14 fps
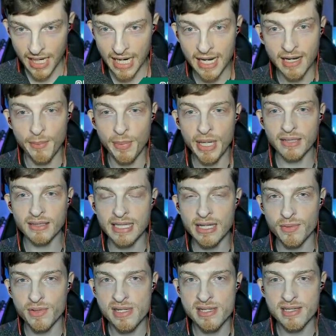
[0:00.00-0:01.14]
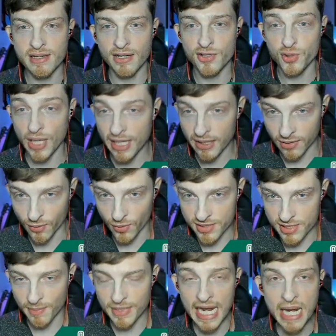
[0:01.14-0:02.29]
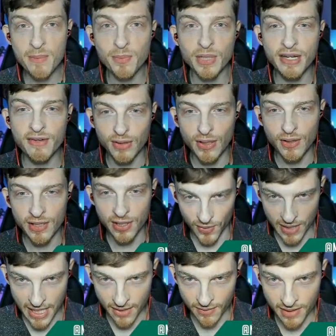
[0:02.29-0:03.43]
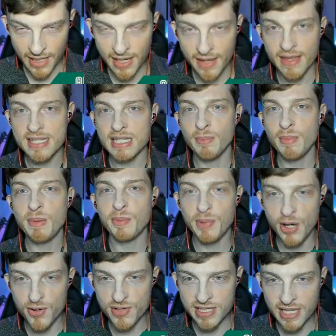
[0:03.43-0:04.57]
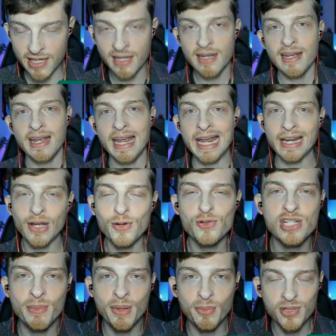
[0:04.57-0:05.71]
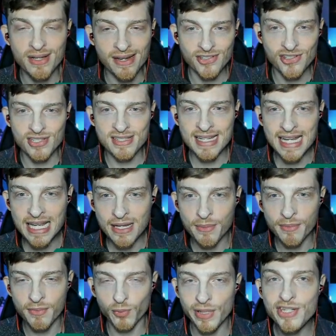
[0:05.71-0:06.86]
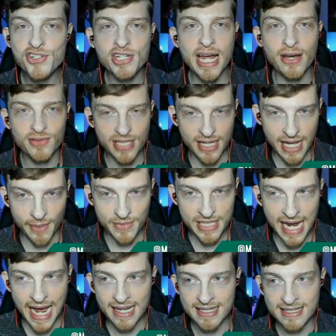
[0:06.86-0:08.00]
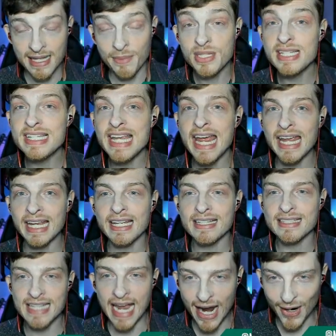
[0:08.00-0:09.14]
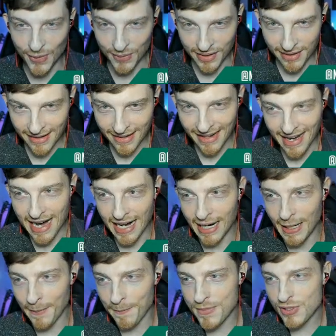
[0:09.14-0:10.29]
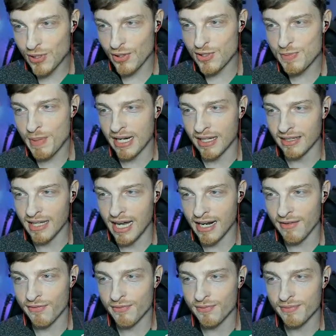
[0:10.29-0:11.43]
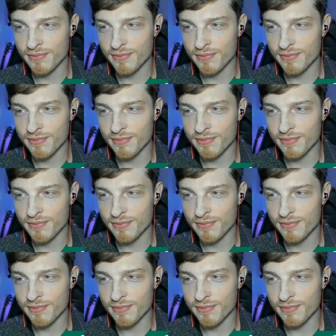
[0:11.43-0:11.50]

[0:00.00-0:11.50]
And apparently there was a trailer or some gameplay floating around that some people posted, and Kojima Productions team reached out to them to ask them to take it down. So there's been a lot of,